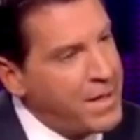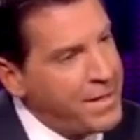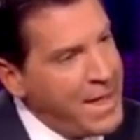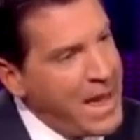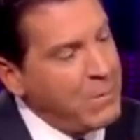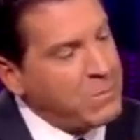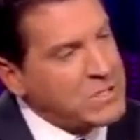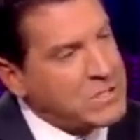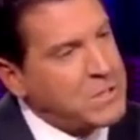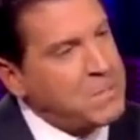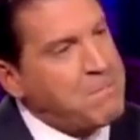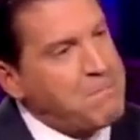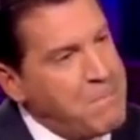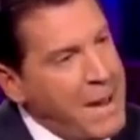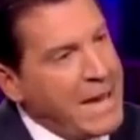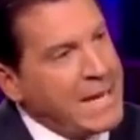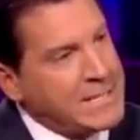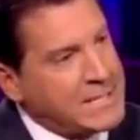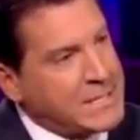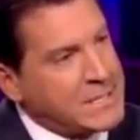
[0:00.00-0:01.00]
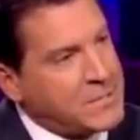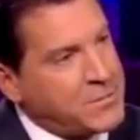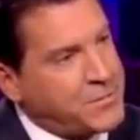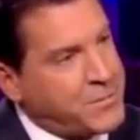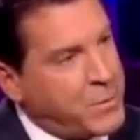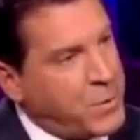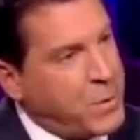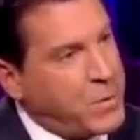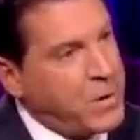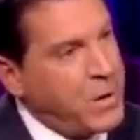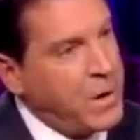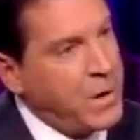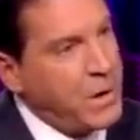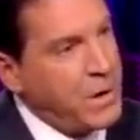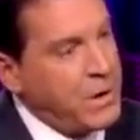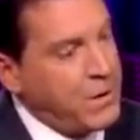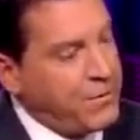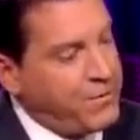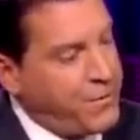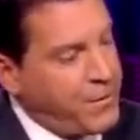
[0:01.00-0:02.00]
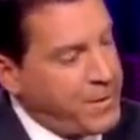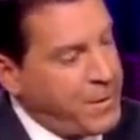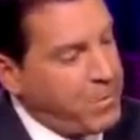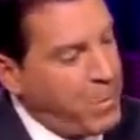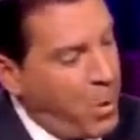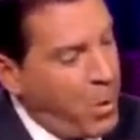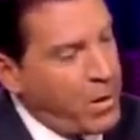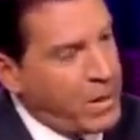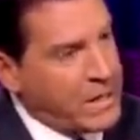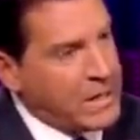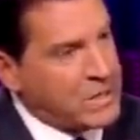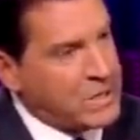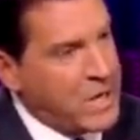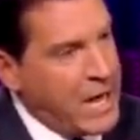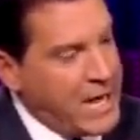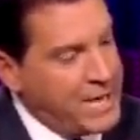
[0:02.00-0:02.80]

That was the basis for for the mortgage.